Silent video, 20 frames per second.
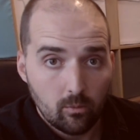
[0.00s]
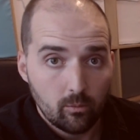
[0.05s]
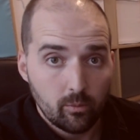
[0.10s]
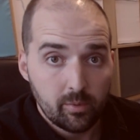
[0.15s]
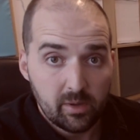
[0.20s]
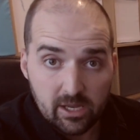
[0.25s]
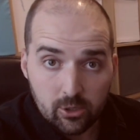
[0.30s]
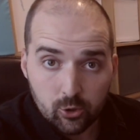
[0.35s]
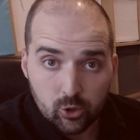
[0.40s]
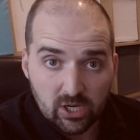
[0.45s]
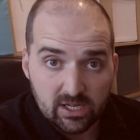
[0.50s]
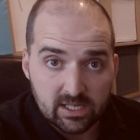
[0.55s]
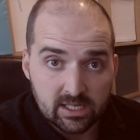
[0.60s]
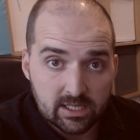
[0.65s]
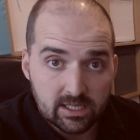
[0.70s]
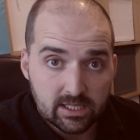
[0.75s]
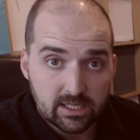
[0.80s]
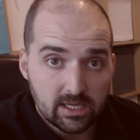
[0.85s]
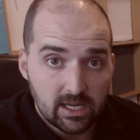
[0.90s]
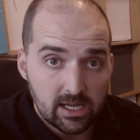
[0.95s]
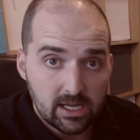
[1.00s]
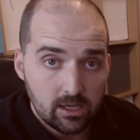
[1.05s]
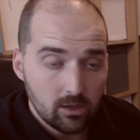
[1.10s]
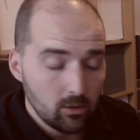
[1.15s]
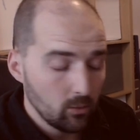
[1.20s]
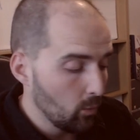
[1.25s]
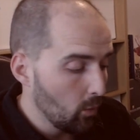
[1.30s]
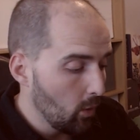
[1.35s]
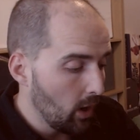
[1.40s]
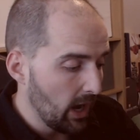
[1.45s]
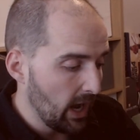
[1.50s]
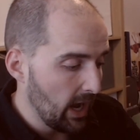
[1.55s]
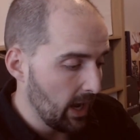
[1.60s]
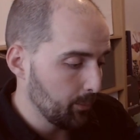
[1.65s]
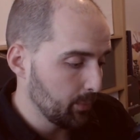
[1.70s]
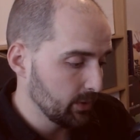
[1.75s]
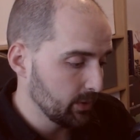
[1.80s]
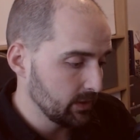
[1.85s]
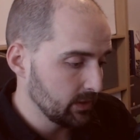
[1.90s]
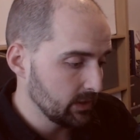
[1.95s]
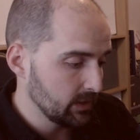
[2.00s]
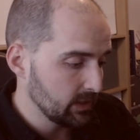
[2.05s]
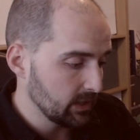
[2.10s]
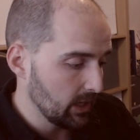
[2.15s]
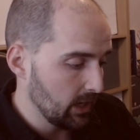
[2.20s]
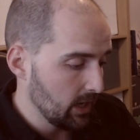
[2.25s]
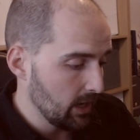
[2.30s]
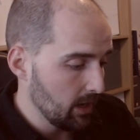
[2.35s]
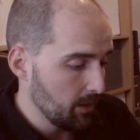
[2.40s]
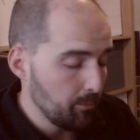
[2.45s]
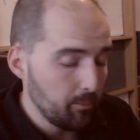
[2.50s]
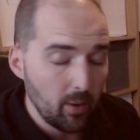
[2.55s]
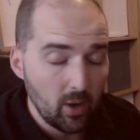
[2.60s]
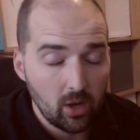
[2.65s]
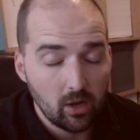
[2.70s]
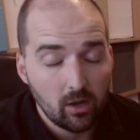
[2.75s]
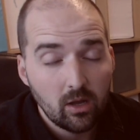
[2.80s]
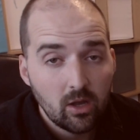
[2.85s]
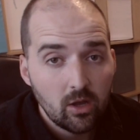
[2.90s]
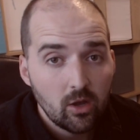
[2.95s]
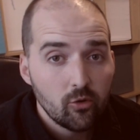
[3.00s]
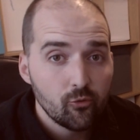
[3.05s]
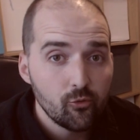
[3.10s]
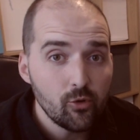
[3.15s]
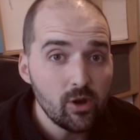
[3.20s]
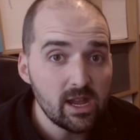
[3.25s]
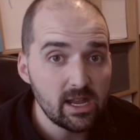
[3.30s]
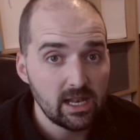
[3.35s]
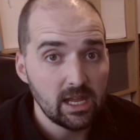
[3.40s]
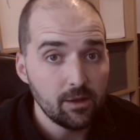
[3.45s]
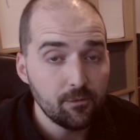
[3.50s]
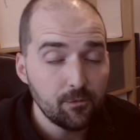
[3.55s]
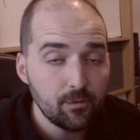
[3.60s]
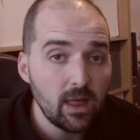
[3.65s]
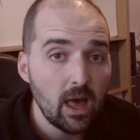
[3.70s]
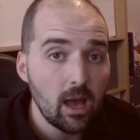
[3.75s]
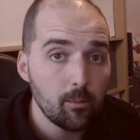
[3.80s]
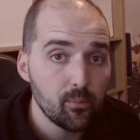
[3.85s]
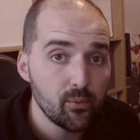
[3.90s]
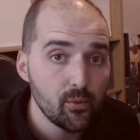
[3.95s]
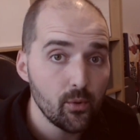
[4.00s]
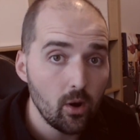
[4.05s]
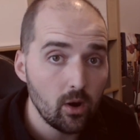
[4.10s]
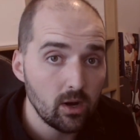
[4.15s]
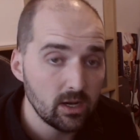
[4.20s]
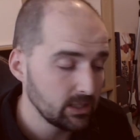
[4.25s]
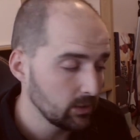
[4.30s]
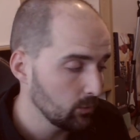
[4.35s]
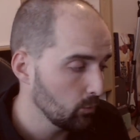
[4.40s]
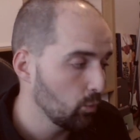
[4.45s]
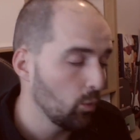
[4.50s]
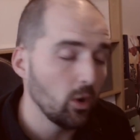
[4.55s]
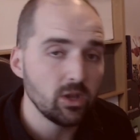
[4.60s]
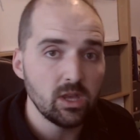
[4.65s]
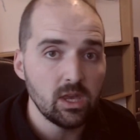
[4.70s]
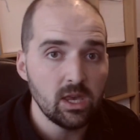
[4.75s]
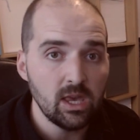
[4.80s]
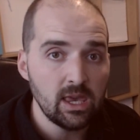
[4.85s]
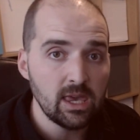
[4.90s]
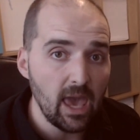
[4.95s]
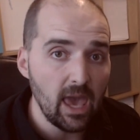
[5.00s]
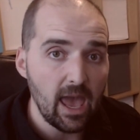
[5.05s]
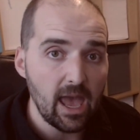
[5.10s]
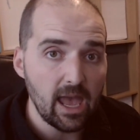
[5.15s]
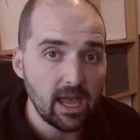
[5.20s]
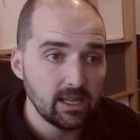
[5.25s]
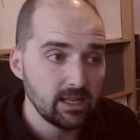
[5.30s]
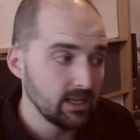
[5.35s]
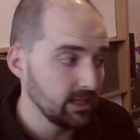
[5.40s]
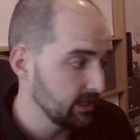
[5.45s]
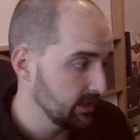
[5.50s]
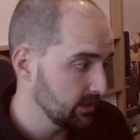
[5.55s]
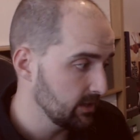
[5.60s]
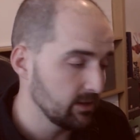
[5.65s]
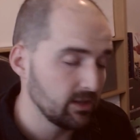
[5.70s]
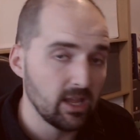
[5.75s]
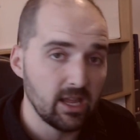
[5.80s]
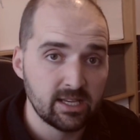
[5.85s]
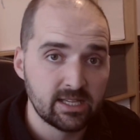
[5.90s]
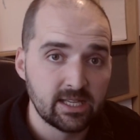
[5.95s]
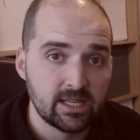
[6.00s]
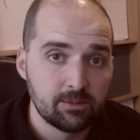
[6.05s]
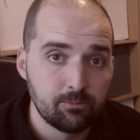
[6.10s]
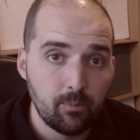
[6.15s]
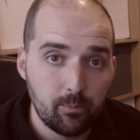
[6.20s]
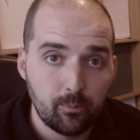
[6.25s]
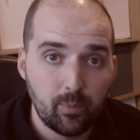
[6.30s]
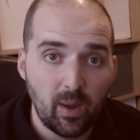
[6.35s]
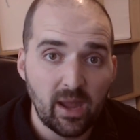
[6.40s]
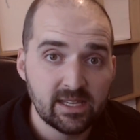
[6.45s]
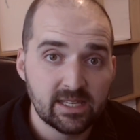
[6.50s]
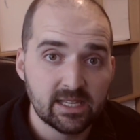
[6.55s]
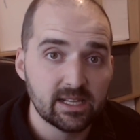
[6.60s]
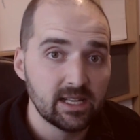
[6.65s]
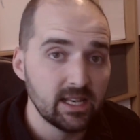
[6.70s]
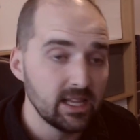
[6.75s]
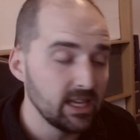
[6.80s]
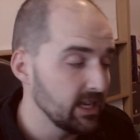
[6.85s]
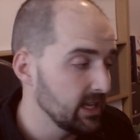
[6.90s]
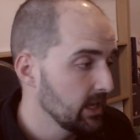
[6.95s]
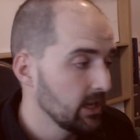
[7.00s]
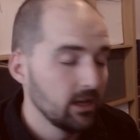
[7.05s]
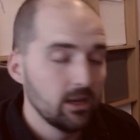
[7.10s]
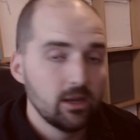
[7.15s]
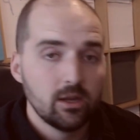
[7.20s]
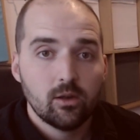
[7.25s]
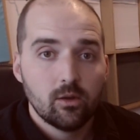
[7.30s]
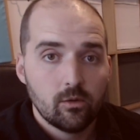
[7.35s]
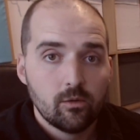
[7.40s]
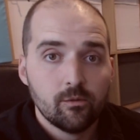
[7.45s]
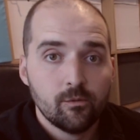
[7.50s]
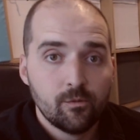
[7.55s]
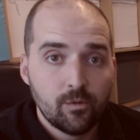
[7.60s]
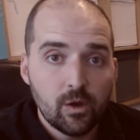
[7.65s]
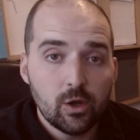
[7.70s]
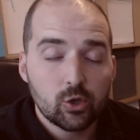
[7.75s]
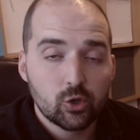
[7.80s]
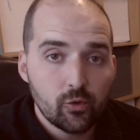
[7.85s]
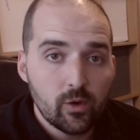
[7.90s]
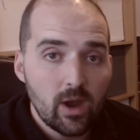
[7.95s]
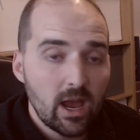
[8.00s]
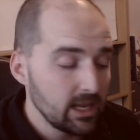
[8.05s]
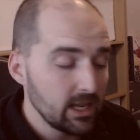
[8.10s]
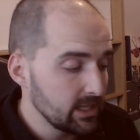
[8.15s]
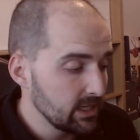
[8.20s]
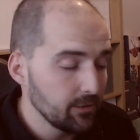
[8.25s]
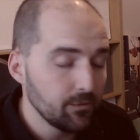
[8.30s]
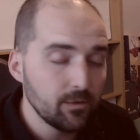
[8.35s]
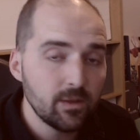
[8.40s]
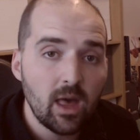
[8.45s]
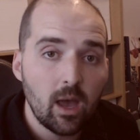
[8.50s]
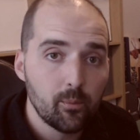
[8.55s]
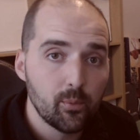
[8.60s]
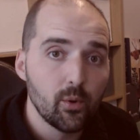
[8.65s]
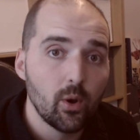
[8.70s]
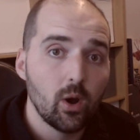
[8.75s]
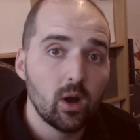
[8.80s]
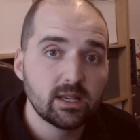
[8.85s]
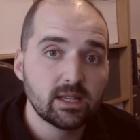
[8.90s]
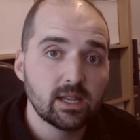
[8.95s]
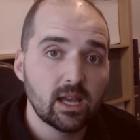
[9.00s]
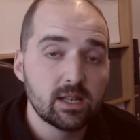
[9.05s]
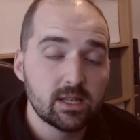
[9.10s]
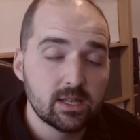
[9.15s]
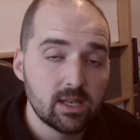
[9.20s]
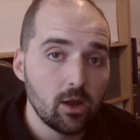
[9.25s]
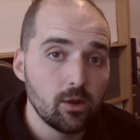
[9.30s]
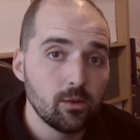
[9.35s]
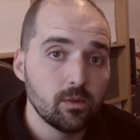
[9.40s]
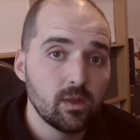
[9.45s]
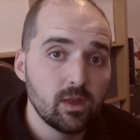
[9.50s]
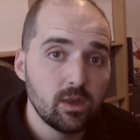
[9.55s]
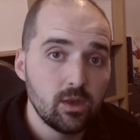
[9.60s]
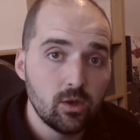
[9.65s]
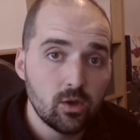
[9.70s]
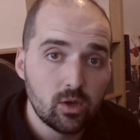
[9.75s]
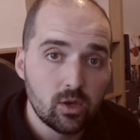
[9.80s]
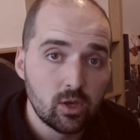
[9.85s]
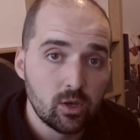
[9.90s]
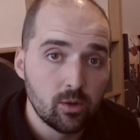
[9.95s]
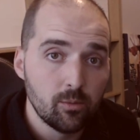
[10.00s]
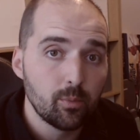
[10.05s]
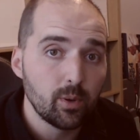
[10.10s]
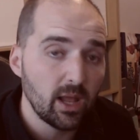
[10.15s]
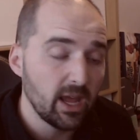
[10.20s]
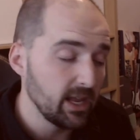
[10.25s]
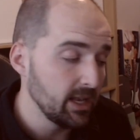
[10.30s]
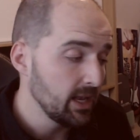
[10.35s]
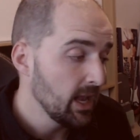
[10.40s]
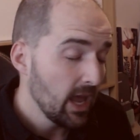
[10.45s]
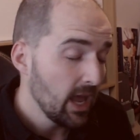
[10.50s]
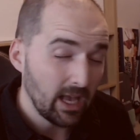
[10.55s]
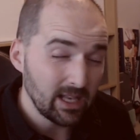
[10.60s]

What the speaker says: Be interesting to see what happens. But really, for that price, what you get is basically virtual reality. For that price, I don't think you can complain.